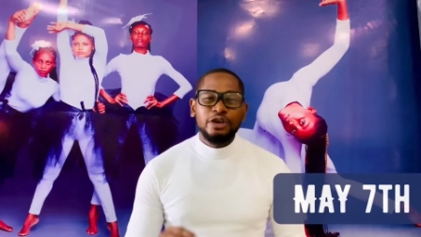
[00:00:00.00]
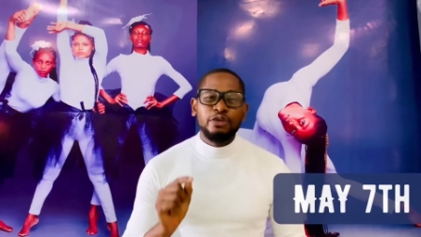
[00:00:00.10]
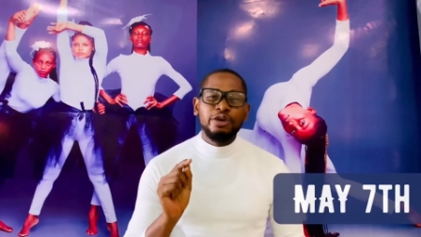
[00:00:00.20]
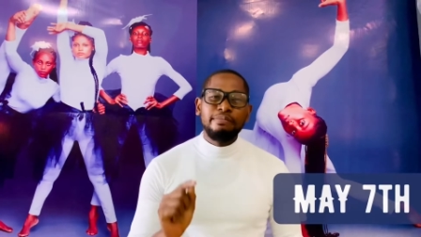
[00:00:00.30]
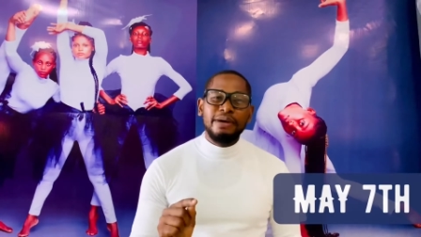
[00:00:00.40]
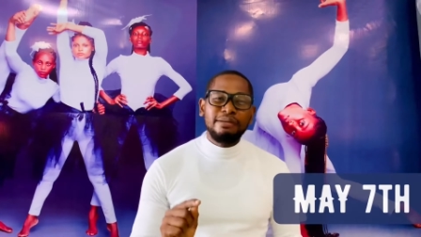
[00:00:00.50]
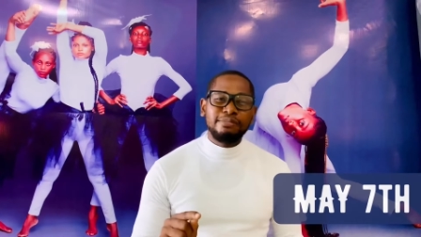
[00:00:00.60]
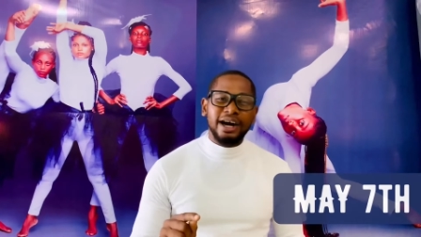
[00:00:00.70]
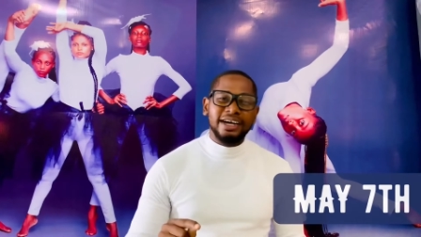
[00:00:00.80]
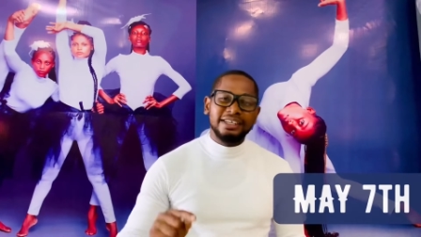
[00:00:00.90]

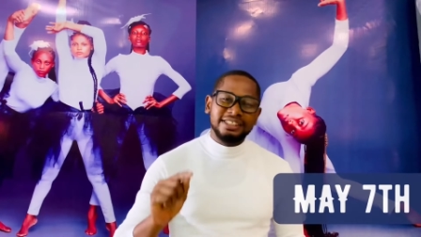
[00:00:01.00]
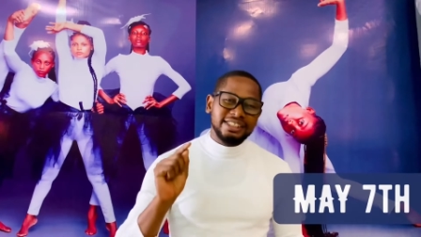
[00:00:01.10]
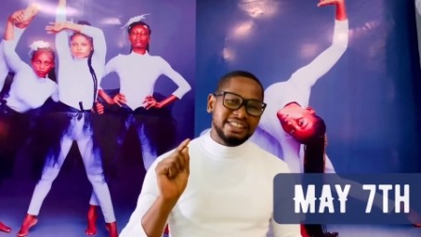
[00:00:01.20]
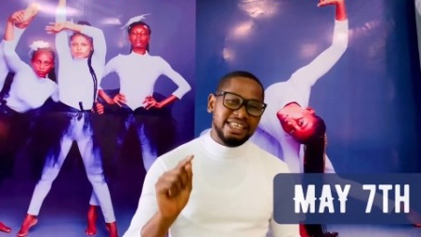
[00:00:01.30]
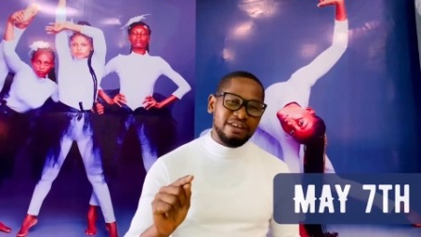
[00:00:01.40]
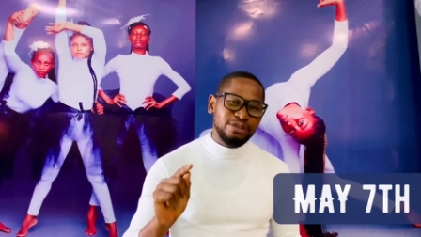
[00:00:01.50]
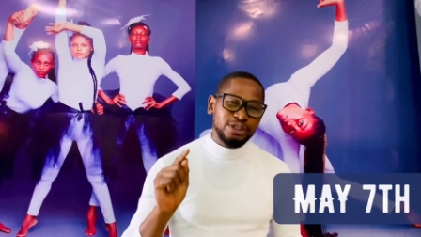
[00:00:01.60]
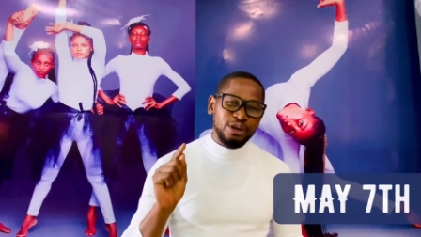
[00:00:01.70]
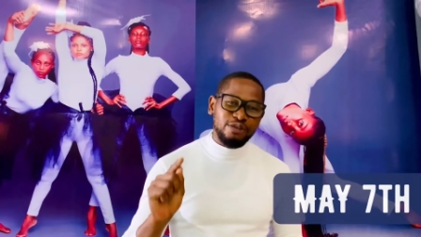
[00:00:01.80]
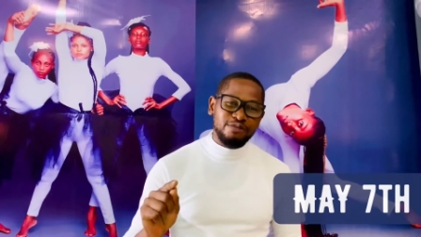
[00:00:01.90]
Remember,
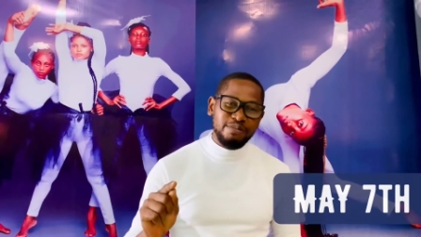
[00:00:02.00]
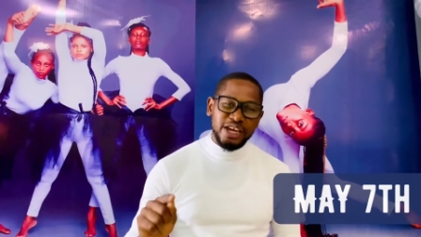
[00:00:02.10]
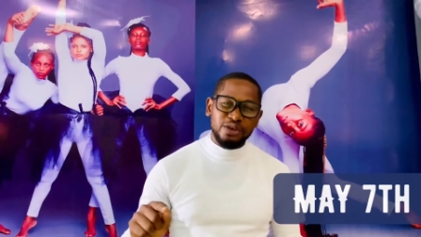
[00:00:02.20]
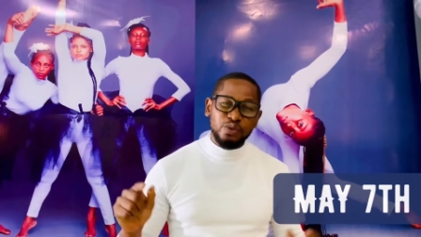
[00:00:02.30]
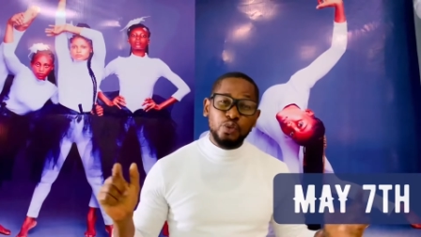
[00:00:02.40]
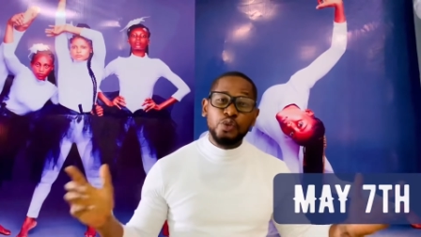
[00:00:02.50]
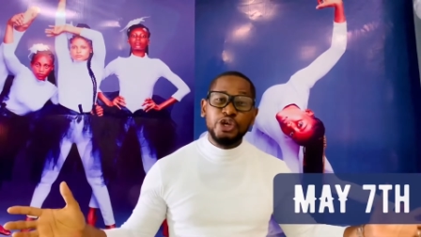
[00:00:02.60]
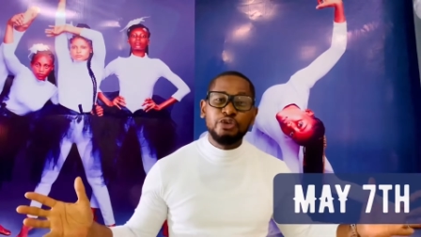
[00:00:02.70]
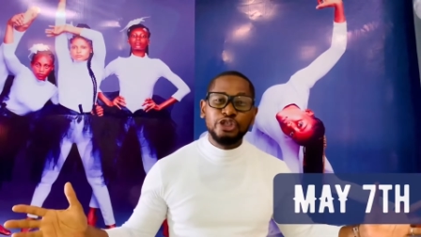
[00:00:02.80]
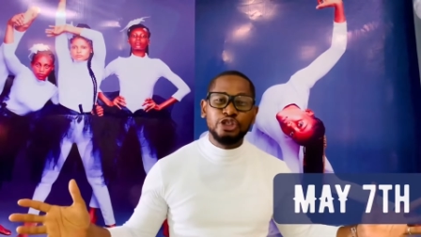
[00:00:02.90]
7th of May, we
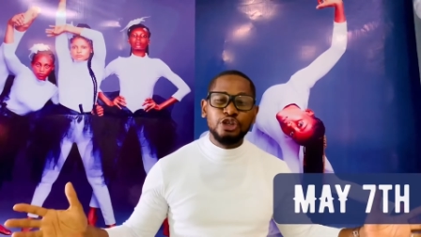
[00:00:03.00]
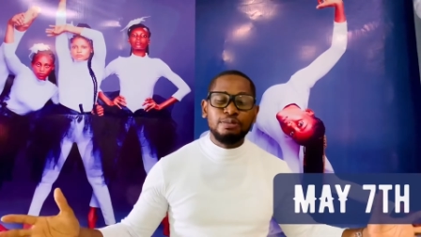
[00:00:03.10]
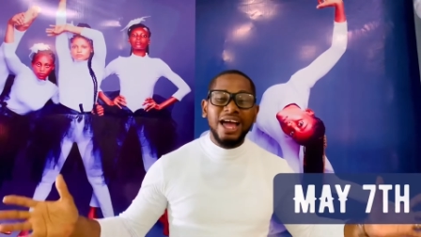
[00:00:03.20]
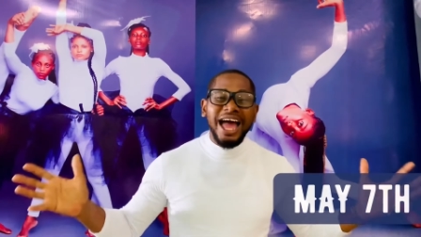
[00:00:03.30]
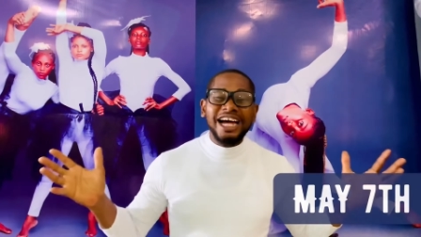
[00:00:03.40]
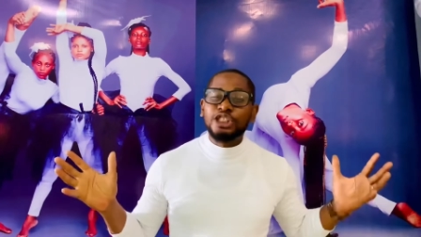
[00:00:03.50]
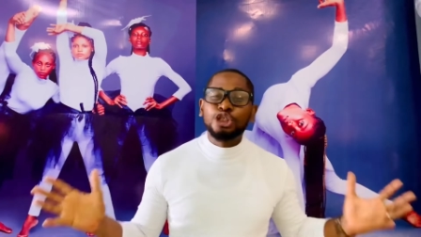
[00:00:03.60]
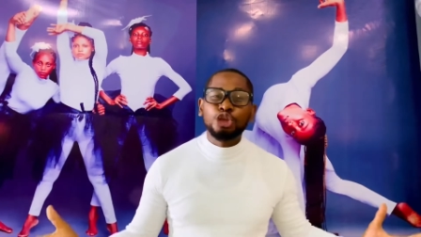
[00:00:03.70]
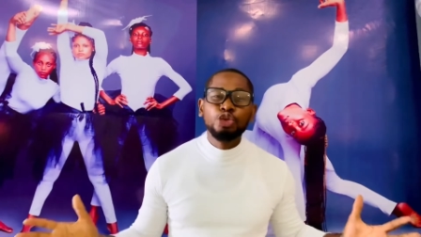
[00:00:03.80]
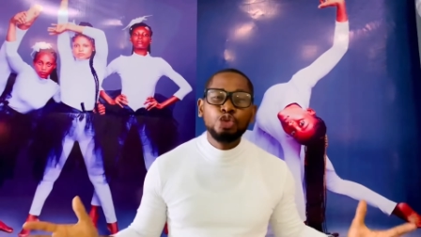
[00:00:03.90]
resume at
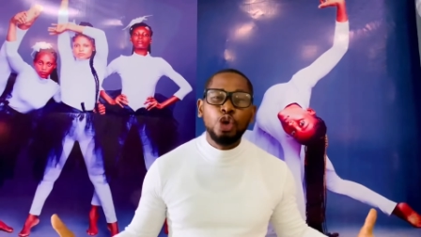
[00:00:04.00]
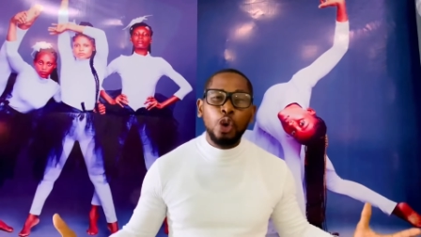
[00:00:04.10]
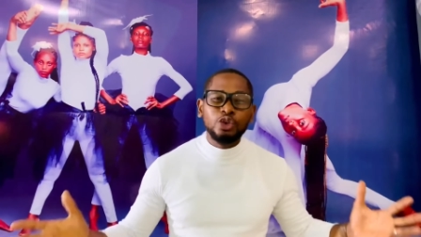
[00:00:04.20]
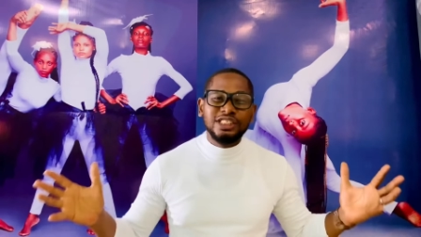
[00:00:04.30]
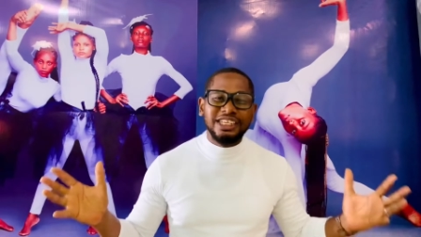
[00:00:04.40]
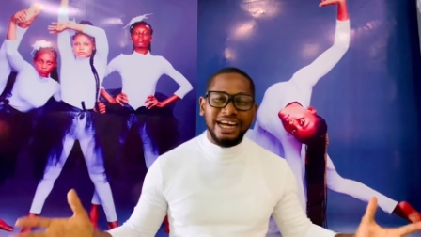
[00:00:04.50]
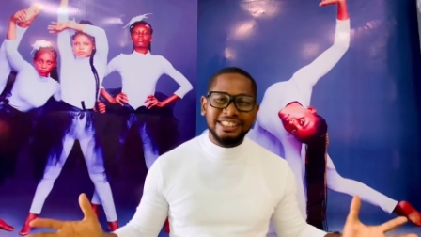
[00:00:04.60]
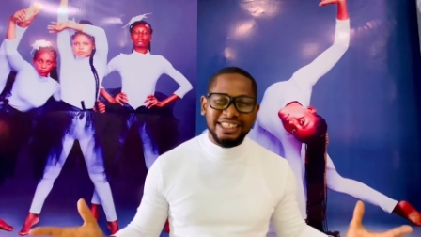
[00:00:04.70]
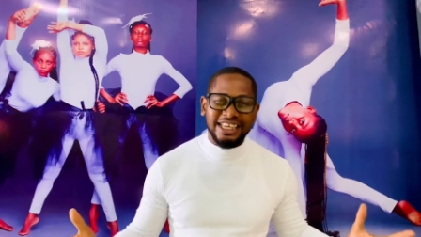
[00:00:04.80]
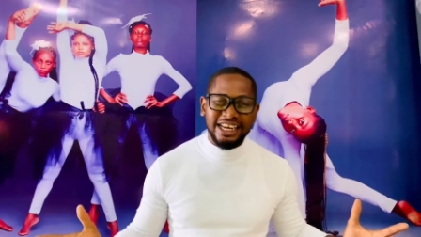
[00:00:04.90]
True Gold
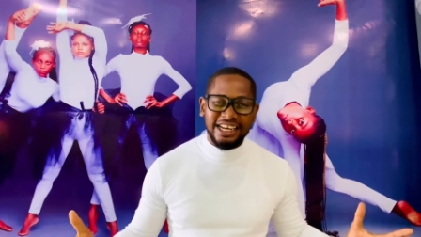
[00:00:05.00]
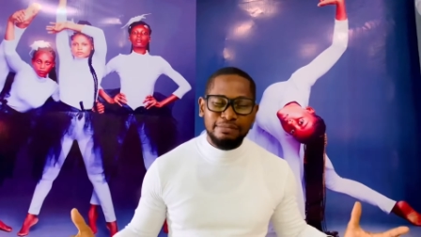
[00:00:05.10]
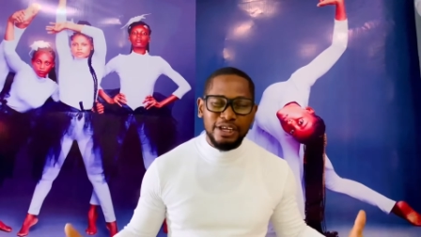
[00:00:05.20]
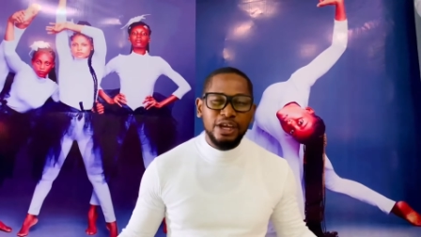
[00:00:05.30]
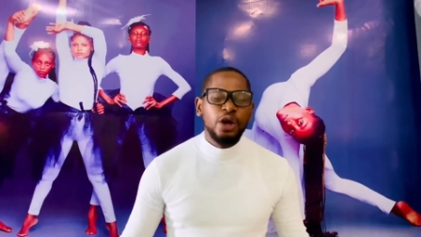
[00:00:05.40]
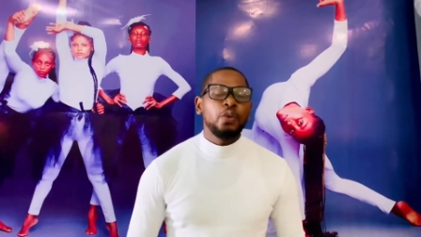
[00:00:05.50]
Dance Academy.